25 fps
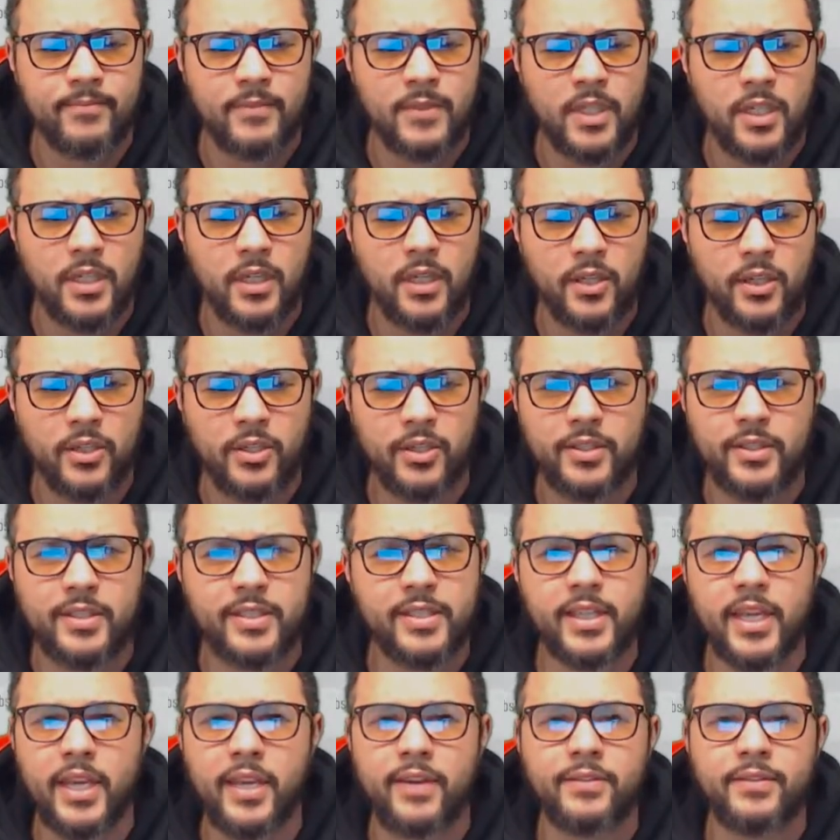a good
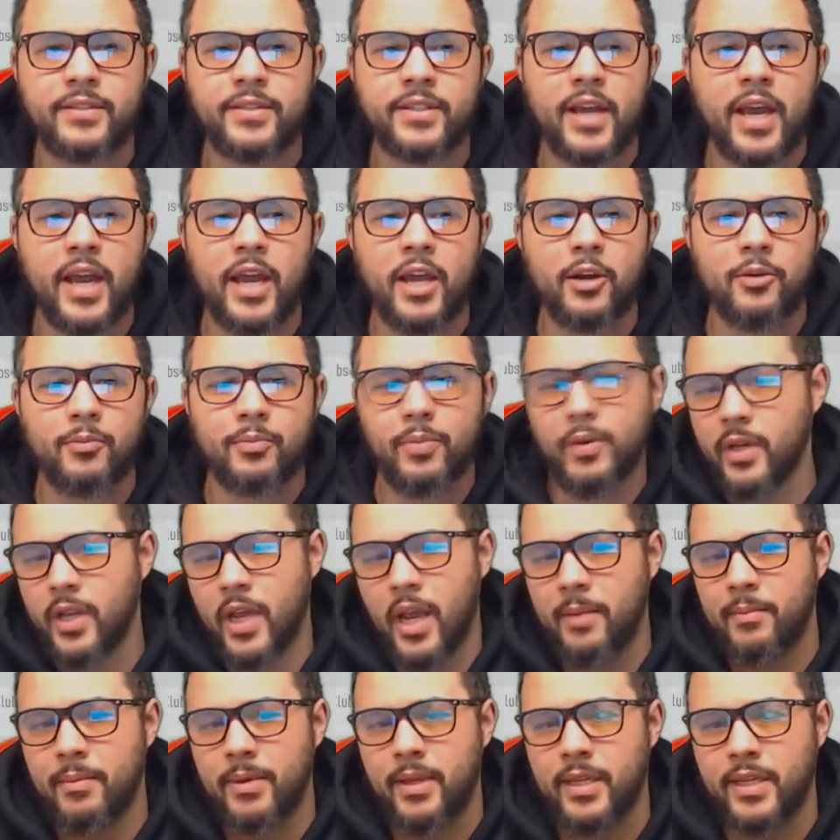save style, but I
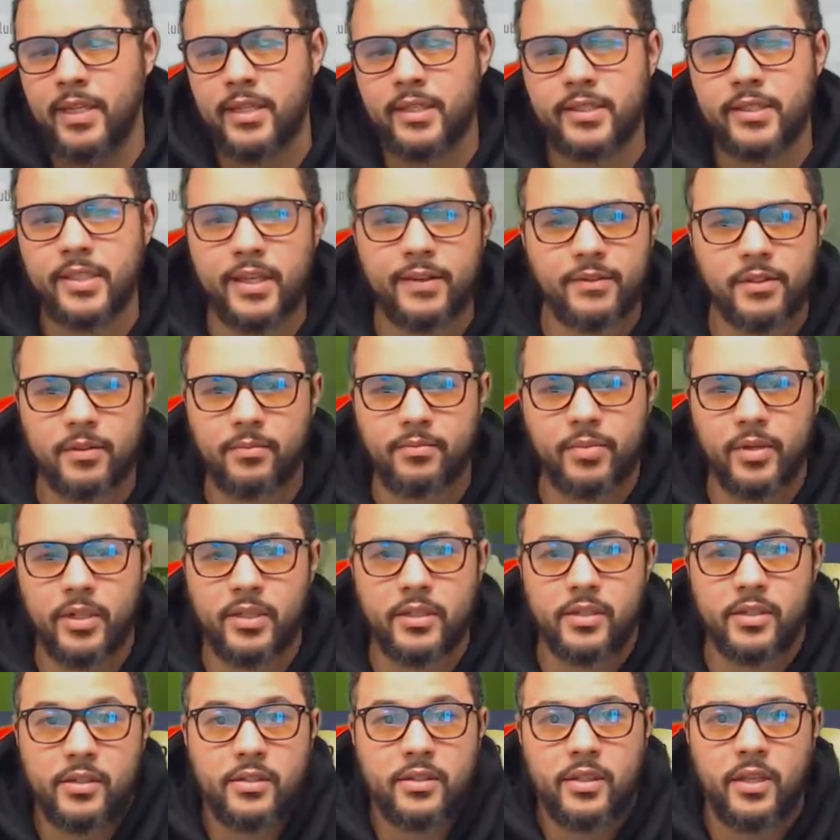mean he saves a bunch
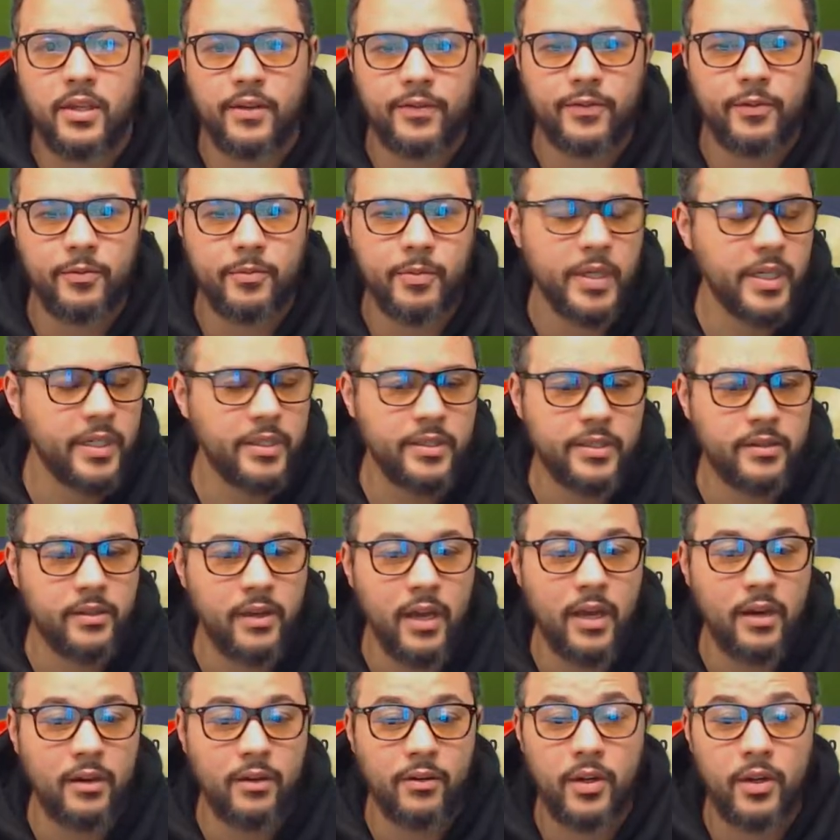of stuff for me, so I
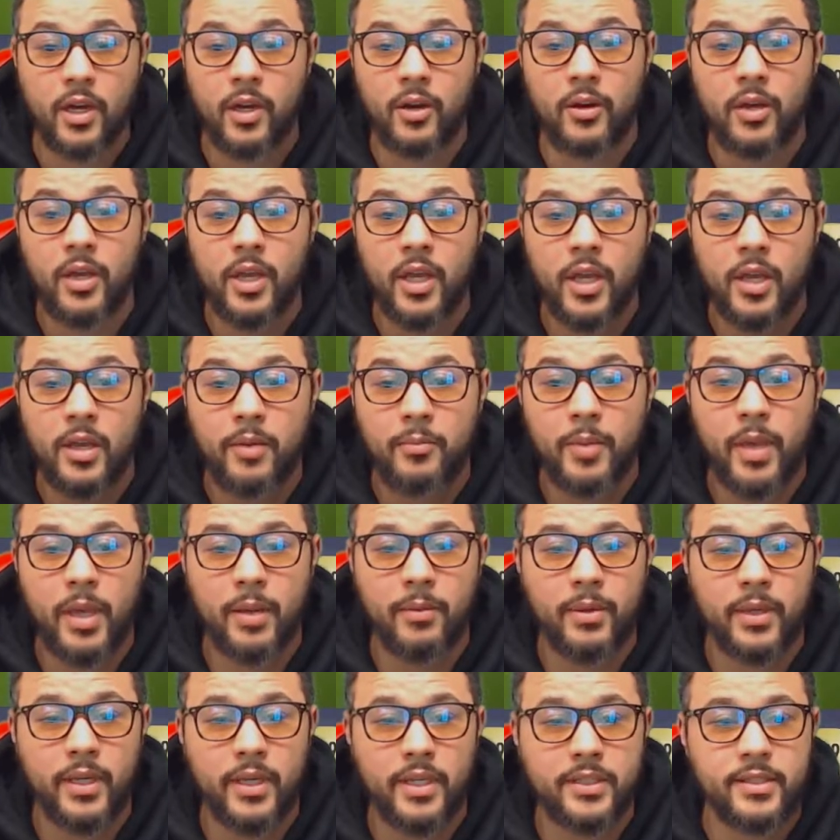don't know.
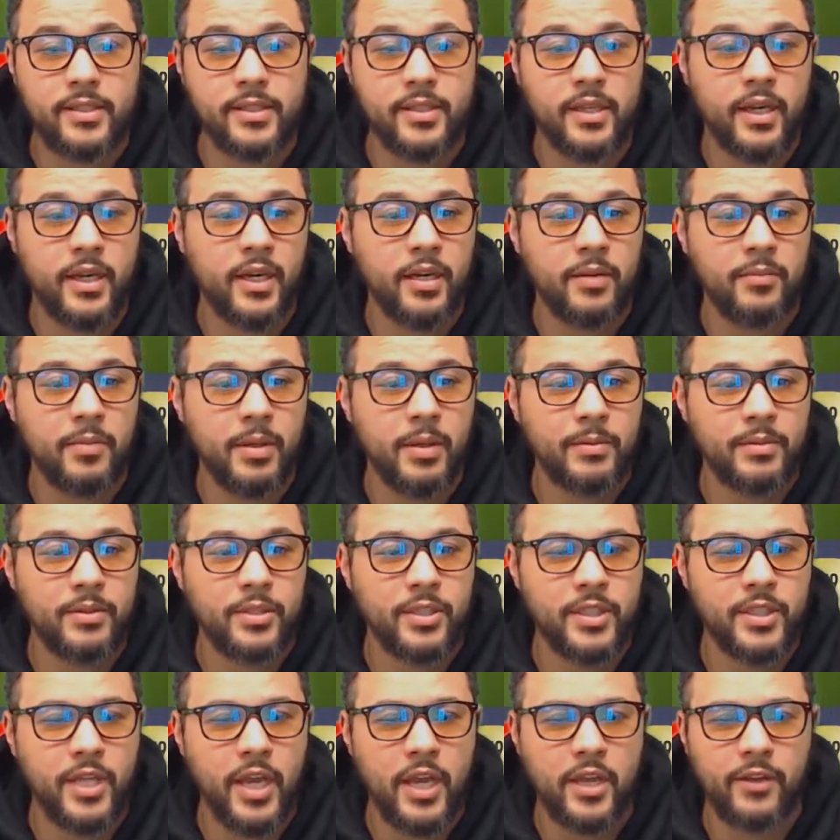Maybe it's uh, maybe it's
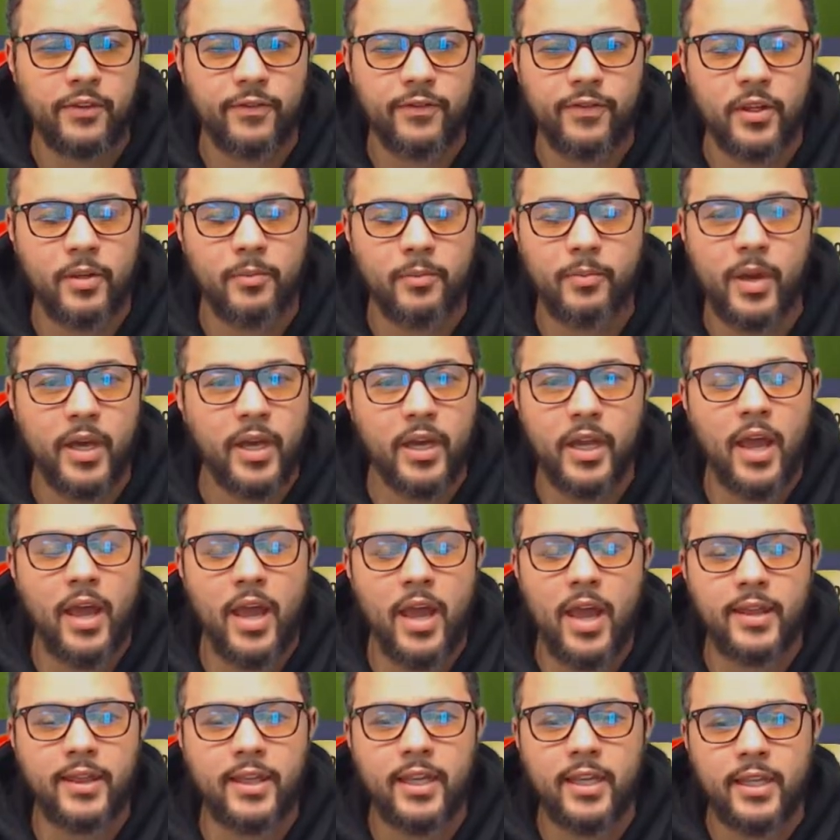just how you feel about it. I,
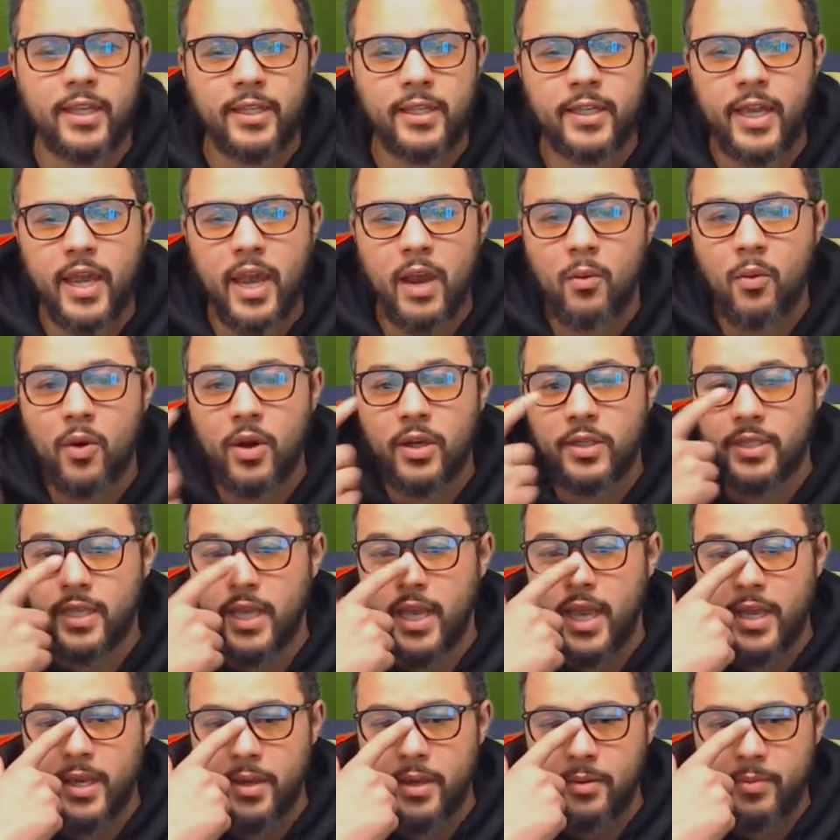at the end of the day, I want De
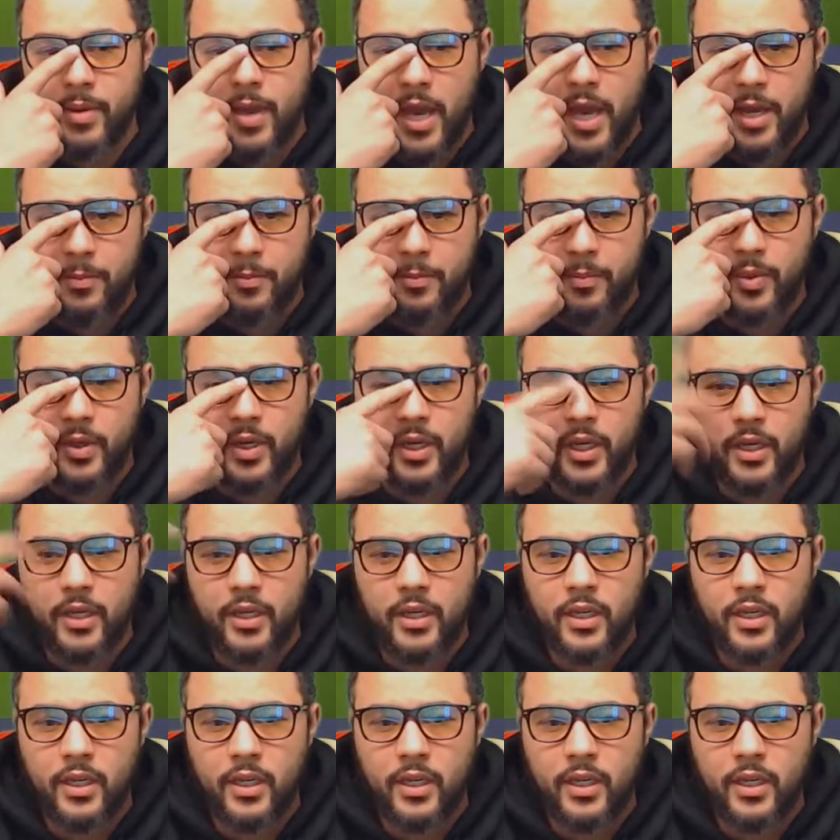Gea back, but